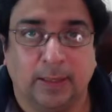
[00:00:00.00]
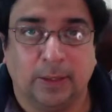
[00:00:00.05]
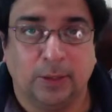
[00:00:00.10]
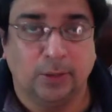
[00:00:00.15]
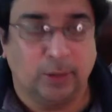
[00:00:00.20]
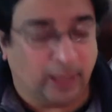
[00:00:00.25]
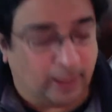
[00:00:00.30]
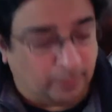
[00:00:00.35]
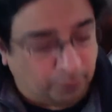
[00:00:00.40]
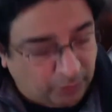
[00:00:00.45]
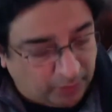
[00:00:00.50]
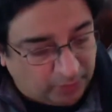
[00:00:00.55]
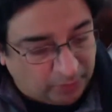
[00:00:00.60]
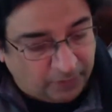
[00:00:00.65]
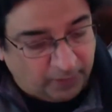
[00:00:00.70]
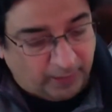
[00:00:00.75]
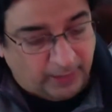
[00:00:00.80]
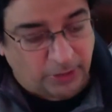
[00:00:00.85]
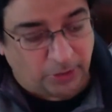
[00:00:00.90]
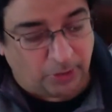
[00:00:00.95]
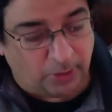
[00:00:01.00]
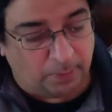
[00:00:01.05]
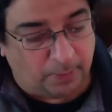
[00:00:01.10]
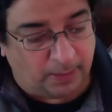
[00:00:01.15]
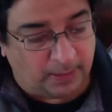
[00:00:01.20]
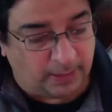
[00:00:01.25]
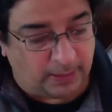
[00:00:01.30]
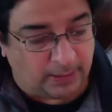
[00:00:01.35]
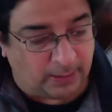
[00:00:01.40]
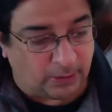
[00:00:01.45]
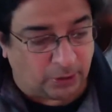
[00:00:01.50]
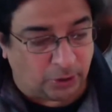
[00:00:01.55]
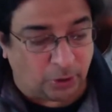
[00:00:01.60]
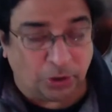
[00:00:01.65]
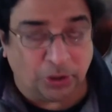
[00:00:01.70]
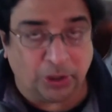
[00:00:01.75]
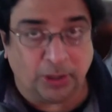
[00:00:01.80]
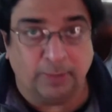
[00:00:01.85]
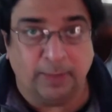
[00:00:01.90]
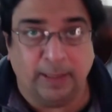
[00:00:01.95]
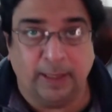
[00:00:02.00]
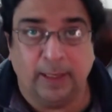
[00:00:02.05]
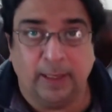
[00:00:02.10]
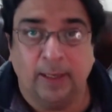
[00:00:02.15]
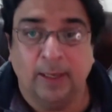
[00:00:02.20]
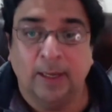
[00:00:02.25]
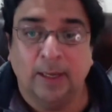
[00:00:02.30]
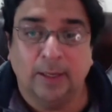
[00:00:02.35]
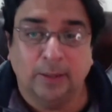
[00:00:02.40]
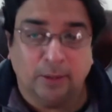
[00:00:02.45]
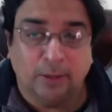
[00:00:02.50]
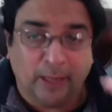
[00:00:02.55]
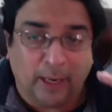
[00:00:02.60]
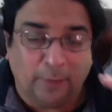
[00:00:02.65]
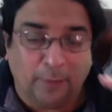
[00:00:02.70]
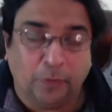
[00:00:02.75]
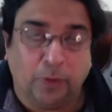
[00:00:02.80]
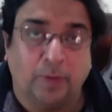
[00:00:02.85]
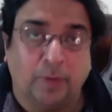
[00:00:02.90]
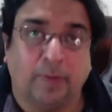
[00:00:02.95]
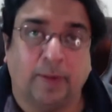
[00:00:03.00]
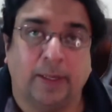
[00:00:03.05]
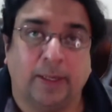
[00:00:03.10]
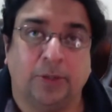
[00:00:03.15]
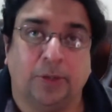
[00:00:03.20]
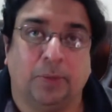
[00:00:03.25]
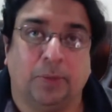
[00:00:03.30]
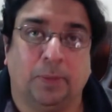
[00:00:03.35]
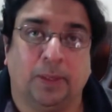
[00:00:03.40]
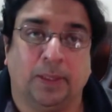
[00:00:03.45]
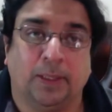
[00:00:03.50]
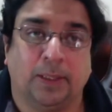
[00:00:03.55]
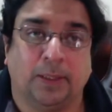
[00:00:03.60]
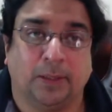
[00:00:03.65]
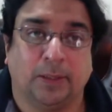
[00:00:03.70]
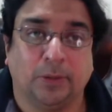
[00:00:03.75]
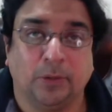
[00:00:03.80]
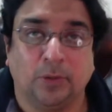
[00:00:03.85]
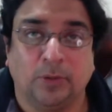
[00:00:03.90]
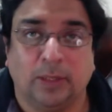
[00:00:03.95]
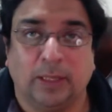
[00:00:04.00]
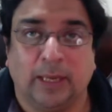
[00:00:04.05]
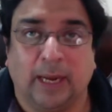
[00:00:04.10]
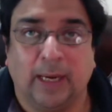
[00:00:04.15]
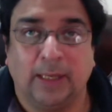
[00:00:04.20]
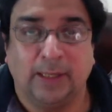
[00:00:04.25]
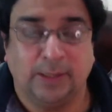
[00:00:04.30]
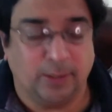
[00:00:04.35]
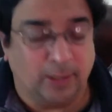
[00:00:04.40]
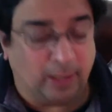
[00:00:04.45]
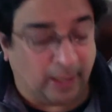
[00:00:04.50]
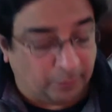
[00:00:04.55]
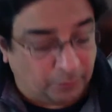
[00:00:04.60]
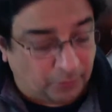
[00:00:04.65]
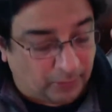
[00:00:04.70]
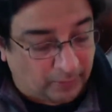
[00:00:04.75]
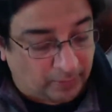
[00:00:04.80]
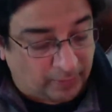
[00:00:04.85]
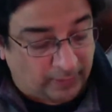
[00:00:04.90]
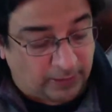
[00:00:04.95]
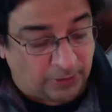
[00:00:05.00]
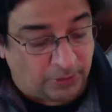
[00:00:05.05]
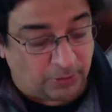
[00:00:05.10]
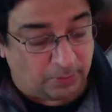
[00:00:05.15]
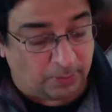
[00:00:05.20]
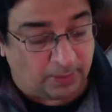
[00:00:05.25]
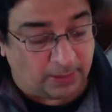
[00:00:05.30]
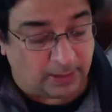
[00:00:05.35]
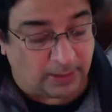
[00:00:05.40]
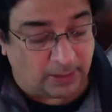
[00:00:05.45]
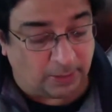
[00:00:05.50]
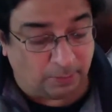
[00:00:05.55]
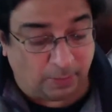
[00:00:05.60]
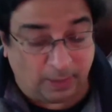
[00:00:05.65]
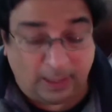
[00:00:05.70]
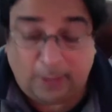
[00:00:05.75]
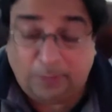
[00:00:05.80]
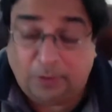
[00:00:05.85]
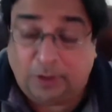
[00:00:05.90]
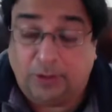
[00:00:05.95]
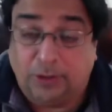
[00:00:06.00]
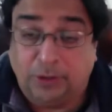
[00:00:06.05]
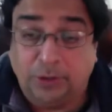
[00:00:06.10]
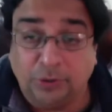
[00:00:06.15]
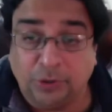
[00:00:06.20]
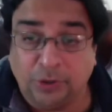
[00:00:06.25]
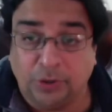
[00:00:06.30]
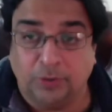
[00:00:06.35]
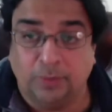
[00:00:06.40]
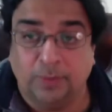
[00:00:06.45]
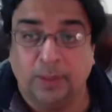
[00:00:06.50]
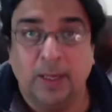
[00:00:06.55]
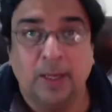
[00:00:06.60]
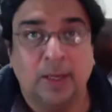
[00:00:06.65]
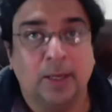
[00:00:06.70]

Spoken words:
You'll have to advertise your business on social media. You'll have to advertise your business on Google Ads. You'll have to advertise your business perhaps on YouTube.